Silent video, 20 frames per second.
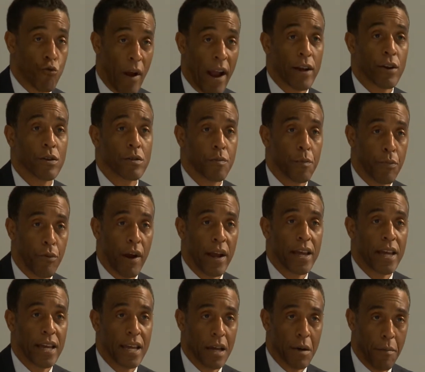
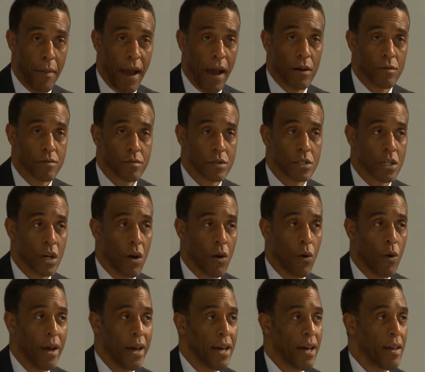record-breaking amount.
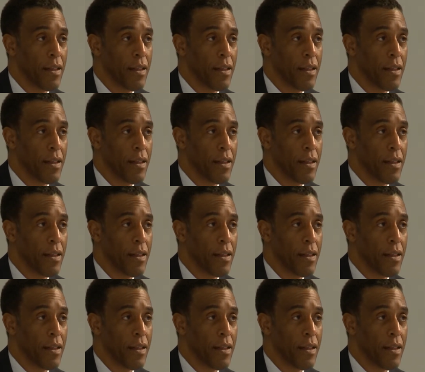So